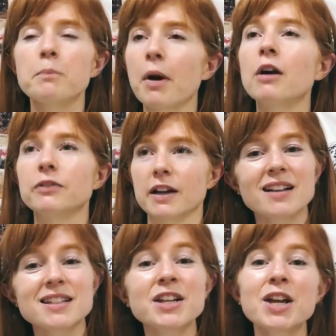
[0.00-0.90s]

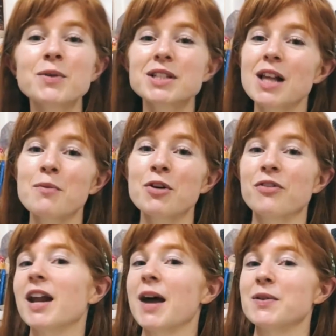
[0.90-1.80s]
Perfect. Sunday was a lot more
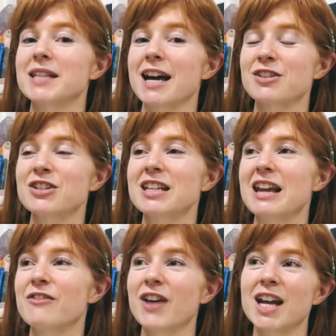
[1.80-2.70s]
fun. I was actually
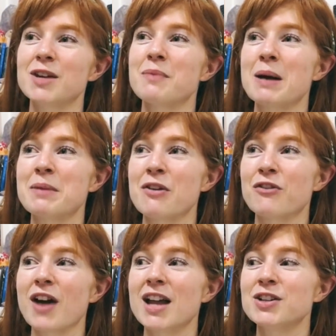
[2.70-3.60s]
invited by my
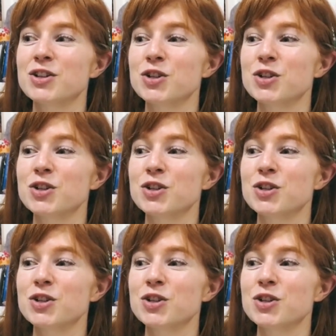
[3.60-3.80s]
friend